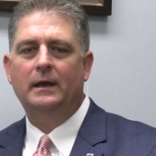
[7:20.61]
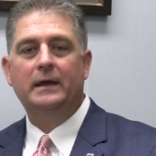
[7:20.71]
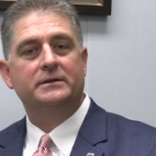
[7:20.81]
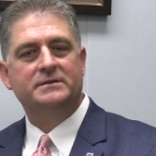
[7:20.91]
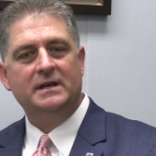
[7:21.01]

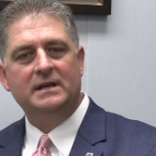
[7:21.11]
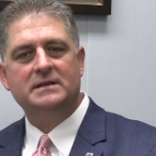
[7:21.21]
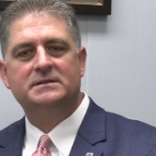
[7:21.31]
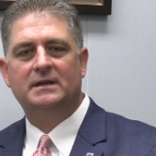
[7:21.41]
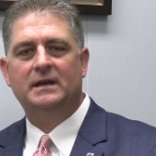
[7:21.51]
and
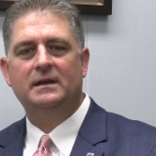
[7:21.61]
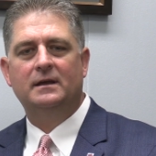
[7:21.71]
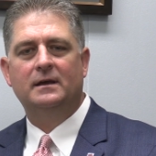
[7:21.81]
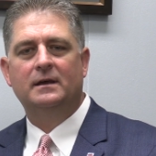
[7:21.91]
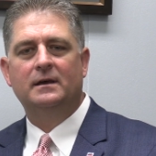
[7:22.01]
CDC
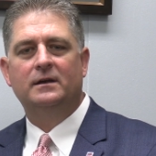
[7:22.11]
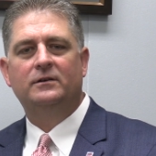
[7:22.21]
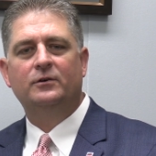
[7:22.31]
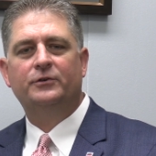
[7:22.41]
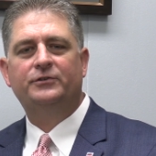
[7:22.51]

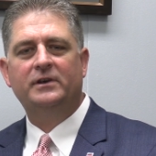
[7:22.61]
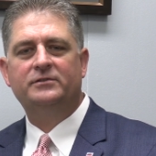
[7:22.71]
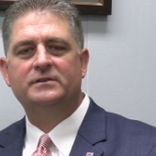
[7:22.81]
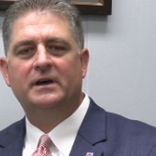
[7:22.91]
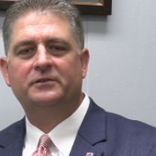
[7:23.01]
to
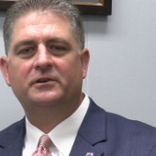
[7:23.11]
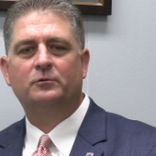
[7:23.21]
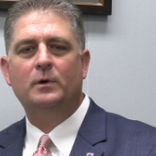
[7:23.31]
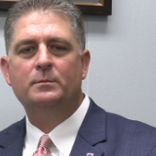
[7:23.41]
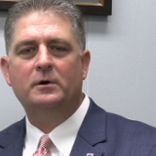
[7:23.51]
assist us as
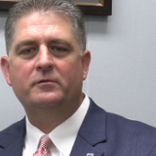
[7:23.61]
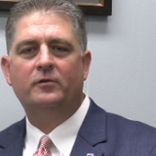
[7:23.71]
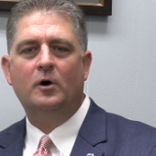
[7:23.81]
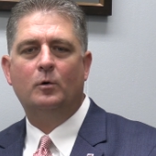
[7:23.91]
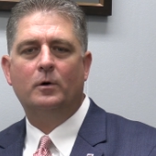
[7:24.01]
we move
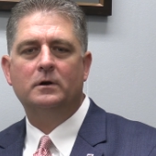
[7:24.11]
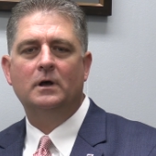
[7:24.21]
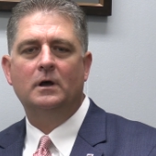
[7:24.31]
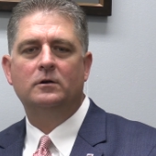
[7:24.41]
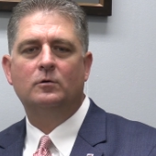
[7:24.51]
forward
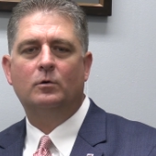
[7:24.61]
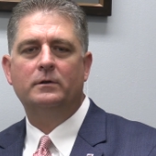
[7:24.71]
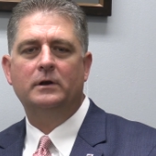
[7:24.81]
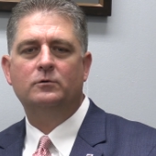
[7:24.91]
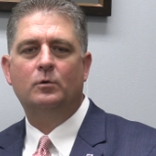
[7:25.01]
toward
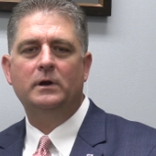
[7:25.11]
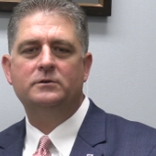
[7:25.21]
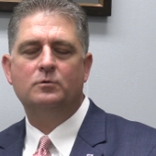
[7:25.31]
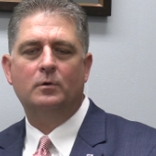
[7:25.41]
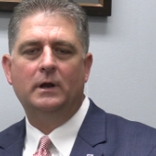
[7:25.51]
the
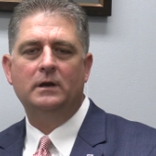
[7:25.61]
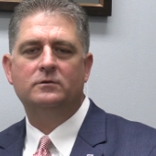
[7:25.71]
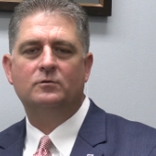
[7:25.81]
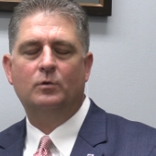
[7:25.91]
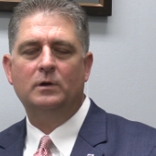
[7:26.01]

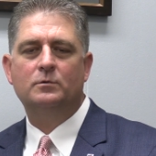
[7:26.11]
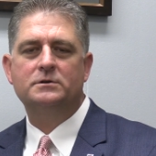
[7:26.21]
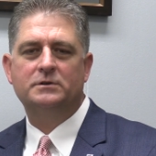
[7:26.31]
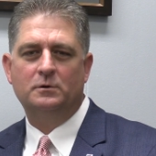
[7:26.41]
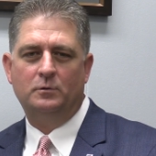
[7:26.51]

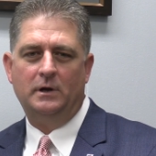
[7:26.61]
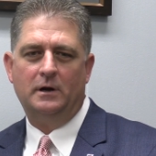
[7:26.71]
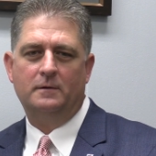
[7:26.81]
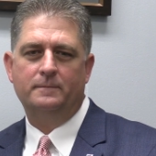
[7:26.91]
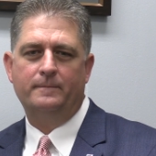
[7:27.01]
2020-21 school year.